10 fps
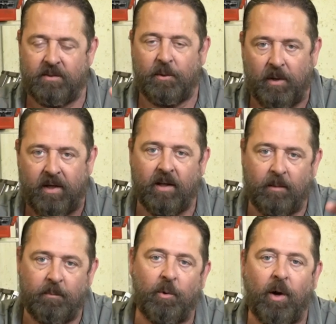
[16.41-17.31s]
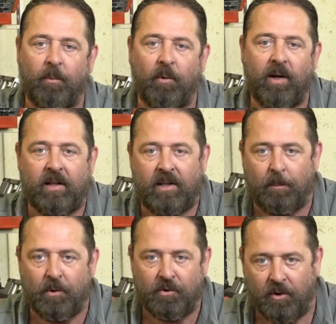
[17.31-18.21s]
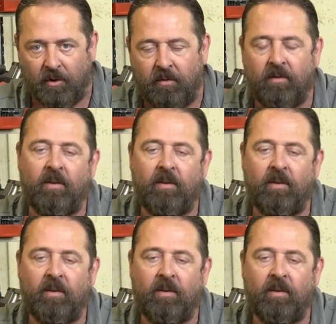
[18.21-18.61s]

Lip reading: to heat up to operating temperature?